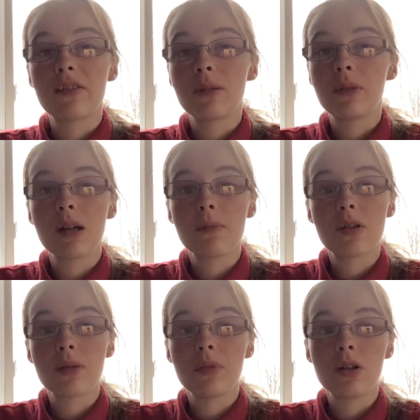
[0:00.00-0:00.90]
Sometimes,
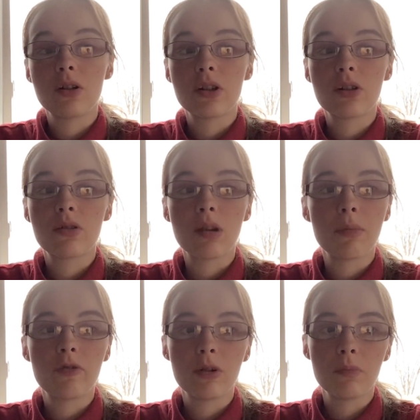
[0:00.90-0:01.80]
some years, some of
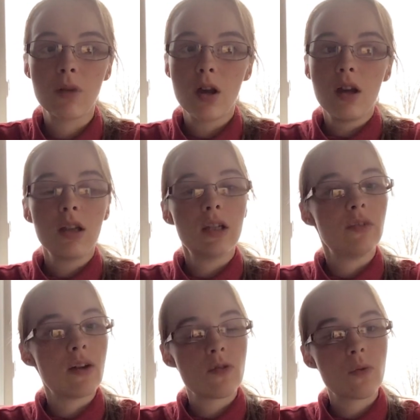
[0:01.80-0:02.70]
them give
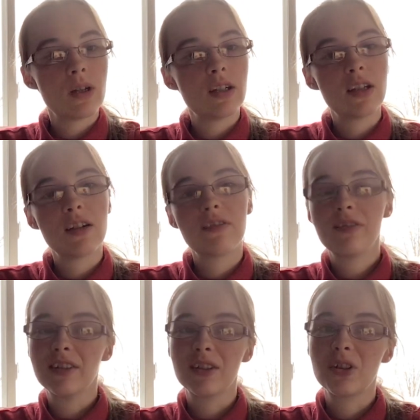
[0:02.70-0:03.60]
everyone a
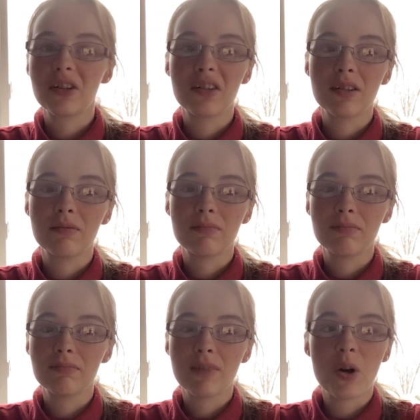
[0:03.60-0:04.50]
gift. It's just
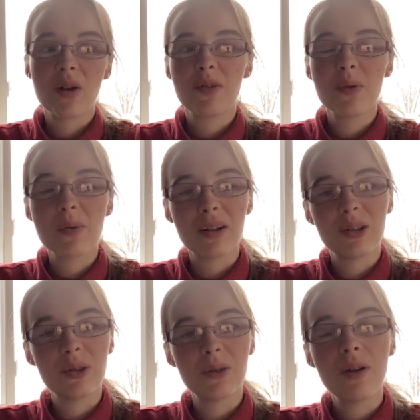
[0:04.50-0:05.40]
however we want
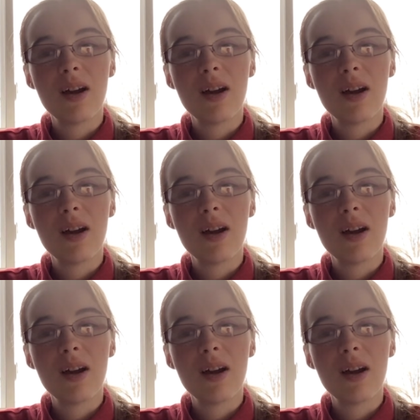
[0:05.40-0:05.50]
to.